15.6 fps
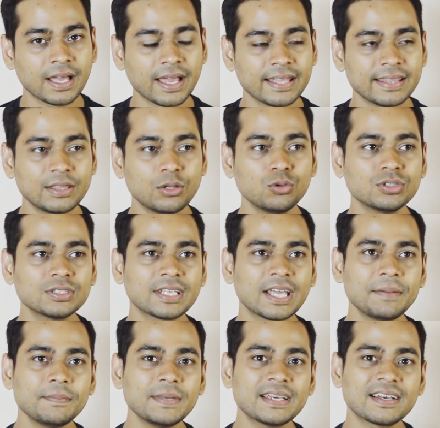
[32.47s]
and those
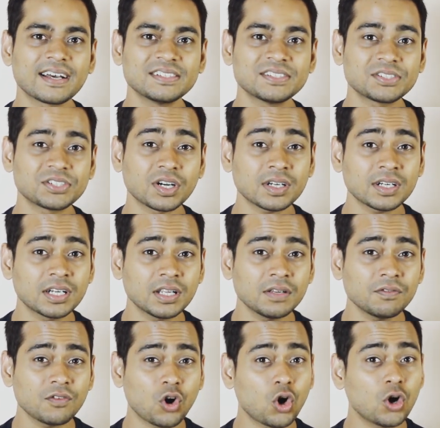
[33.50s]
can be
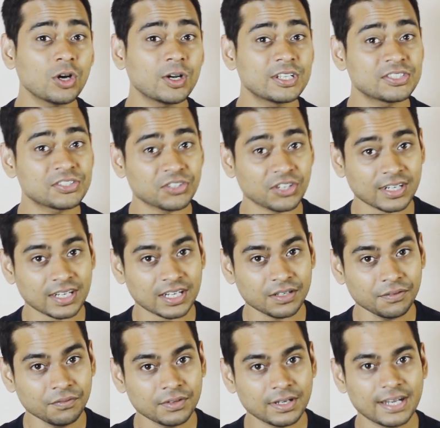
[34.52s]
constructive or
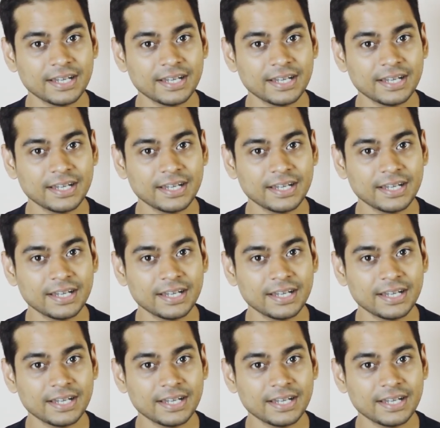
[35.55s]
destructive